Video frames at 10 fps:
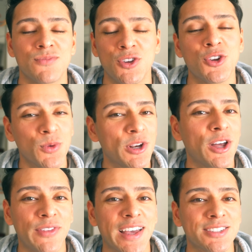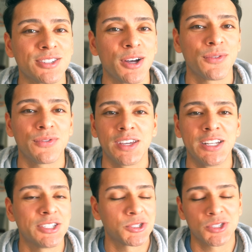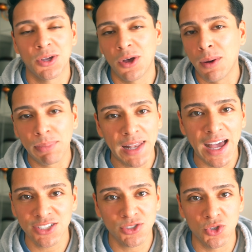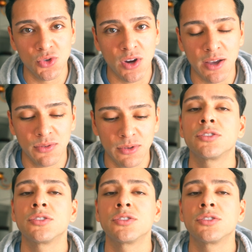You know we love that stuff, and it's just a blast to drive.